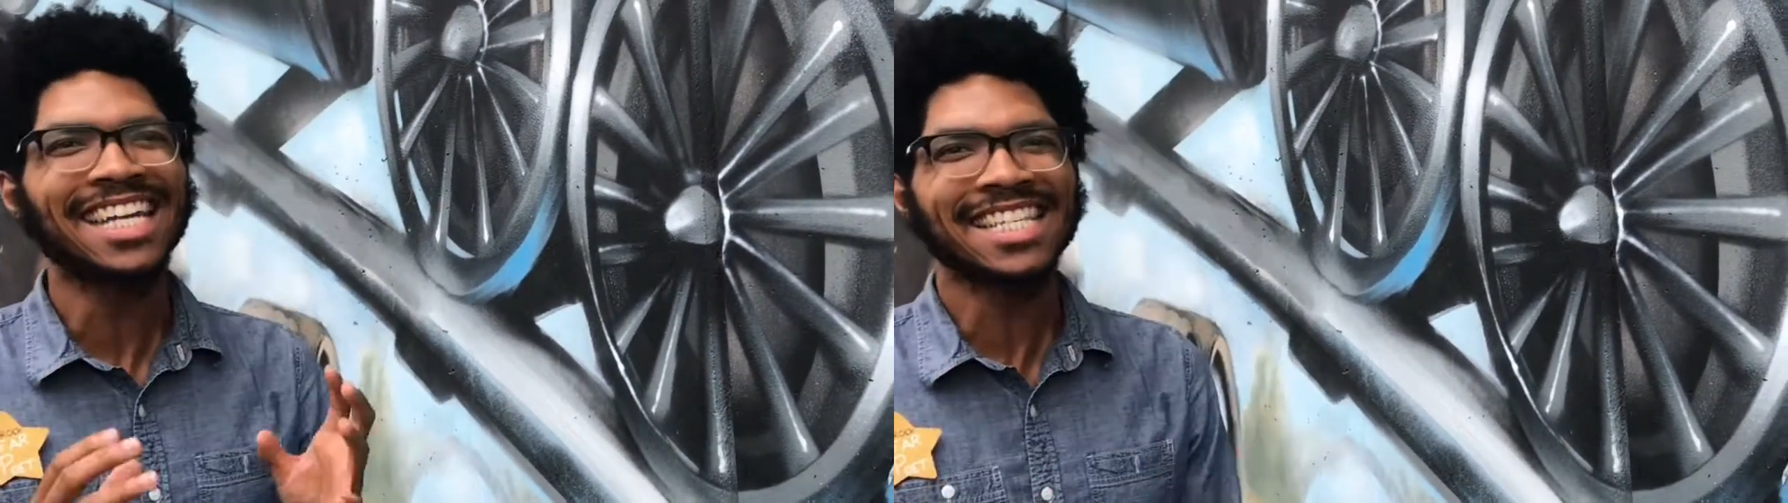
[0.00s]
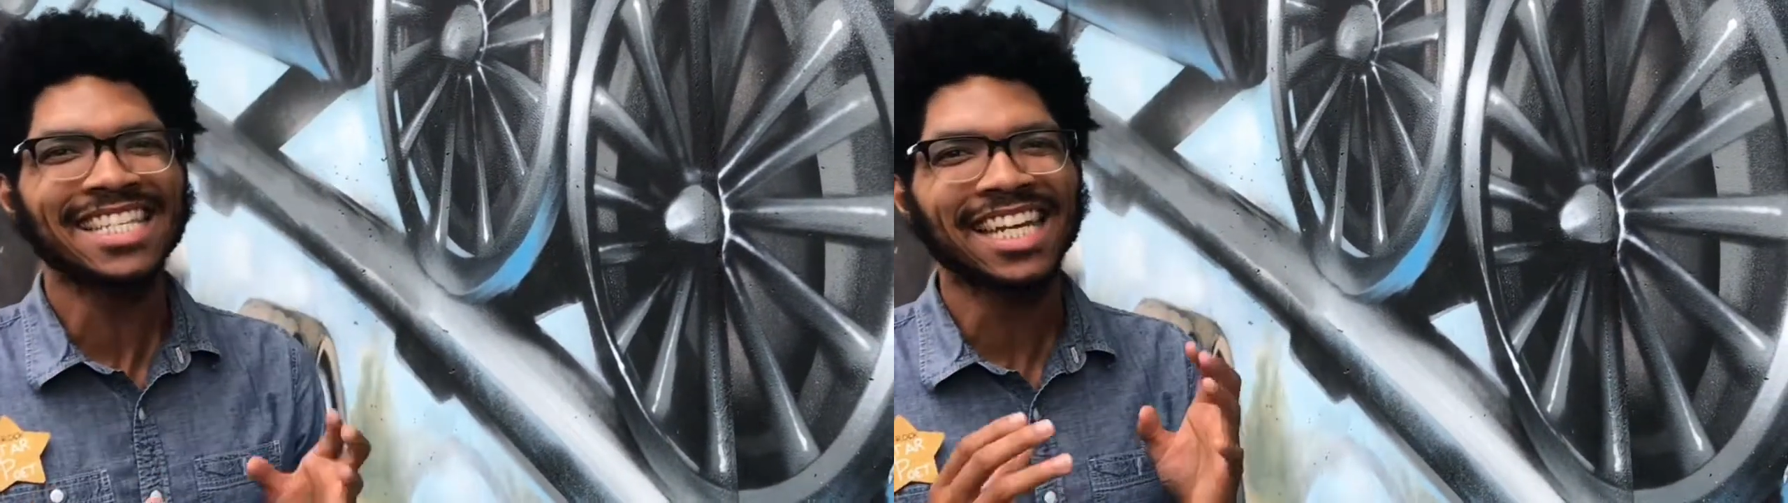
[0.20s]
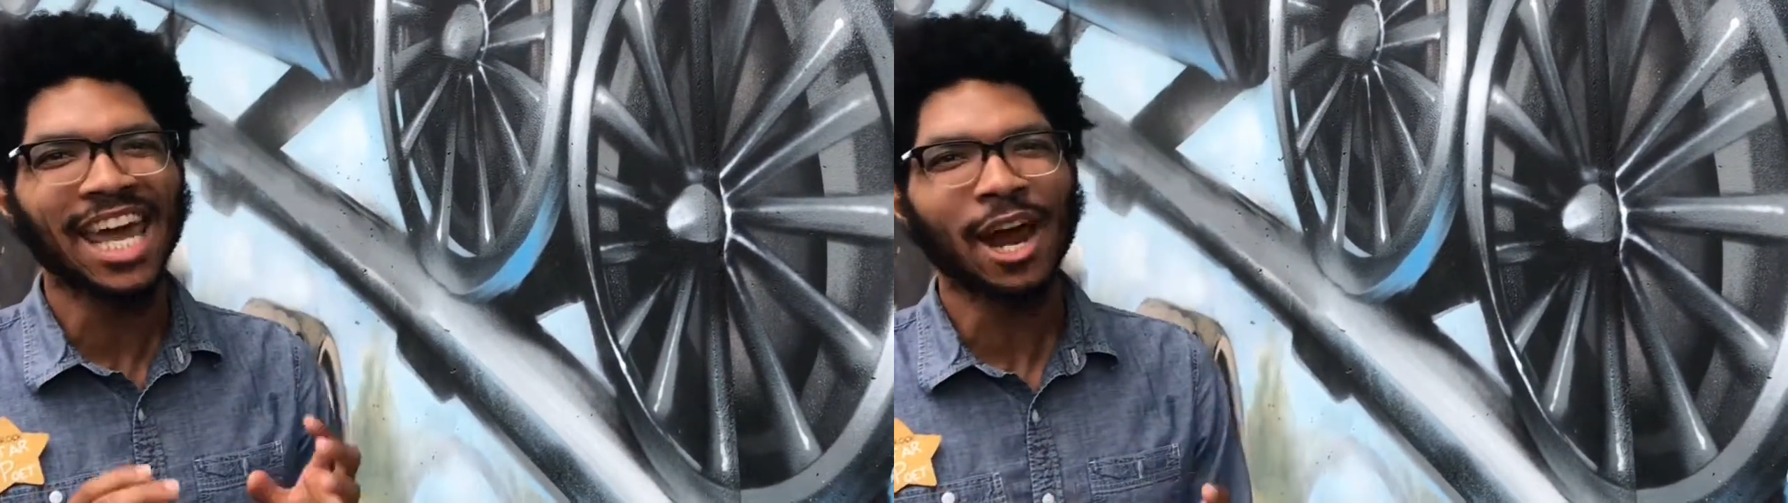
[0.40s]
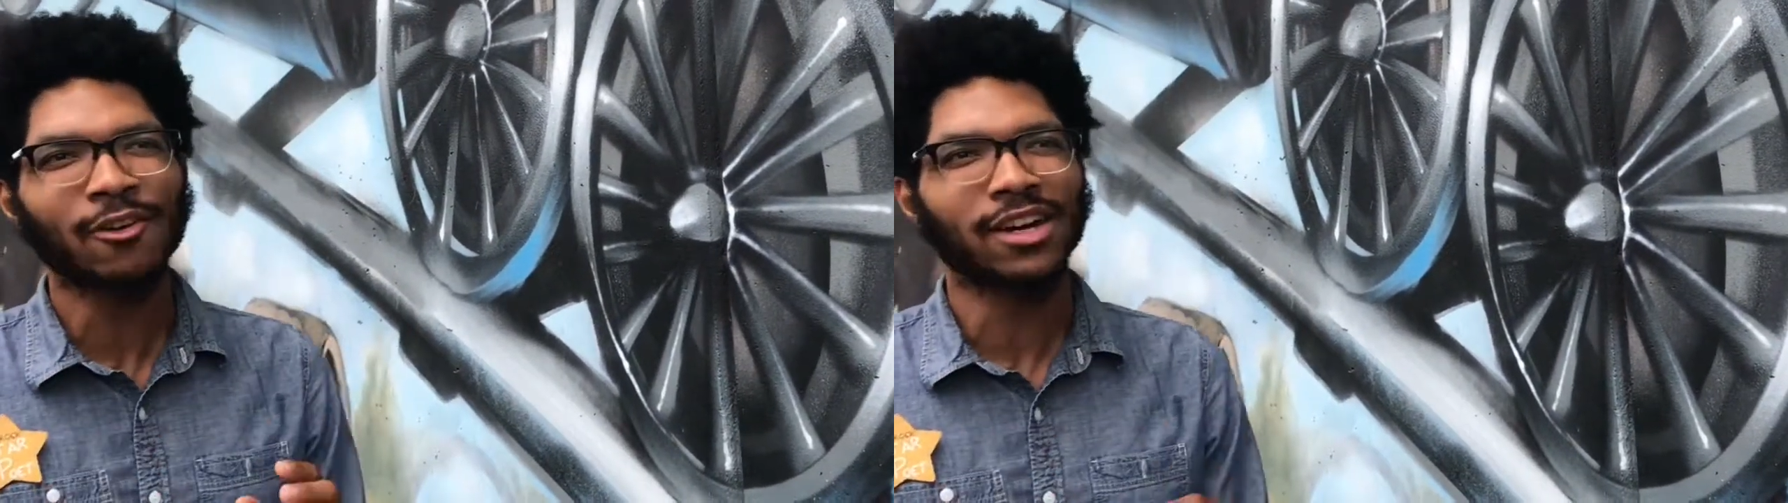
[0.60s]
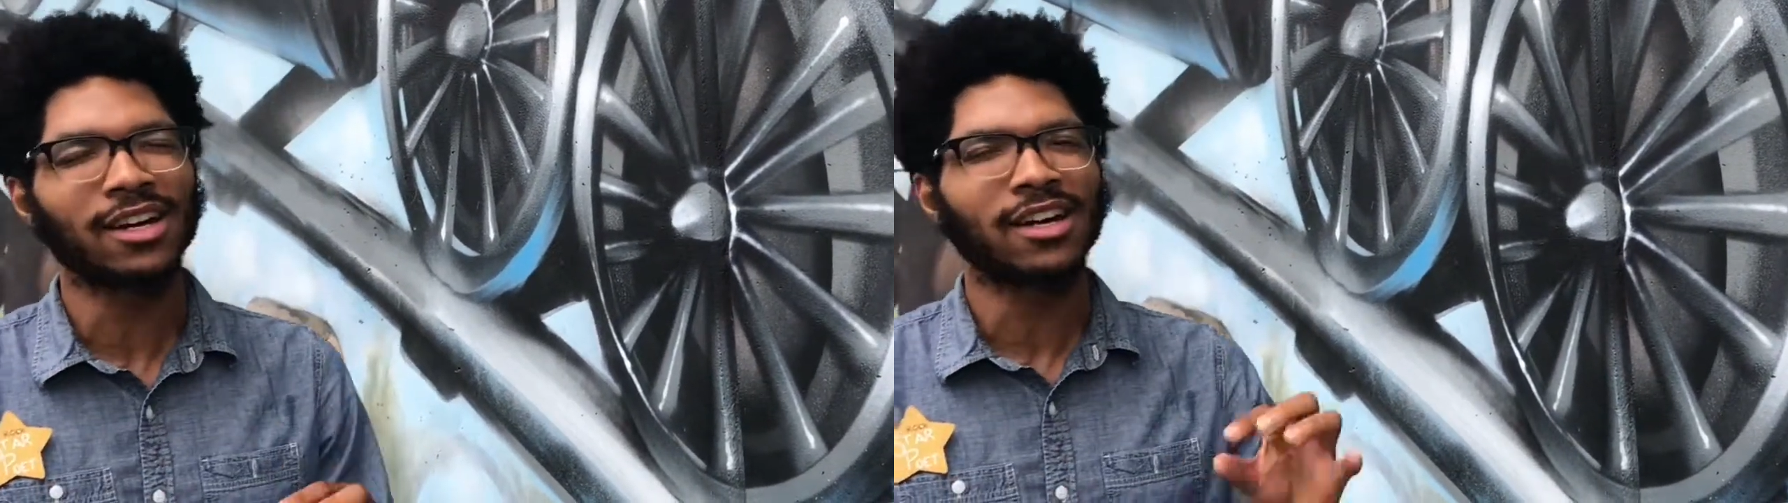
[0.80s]
density
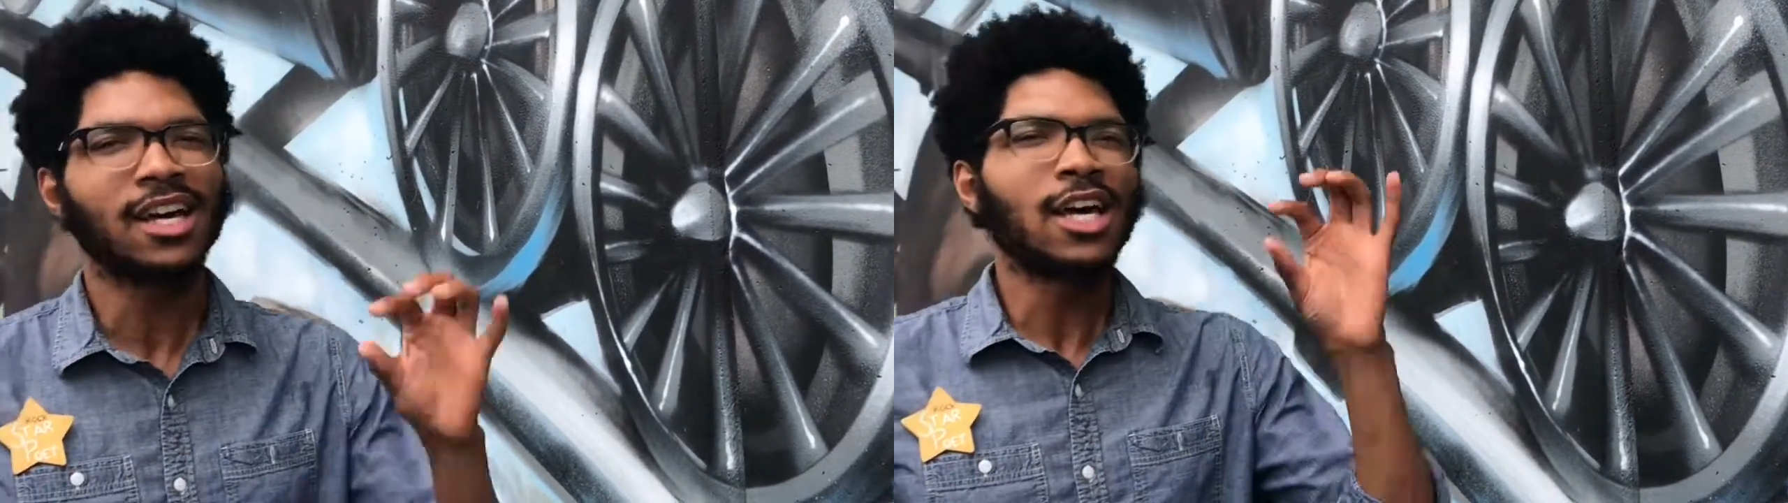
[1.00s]
area,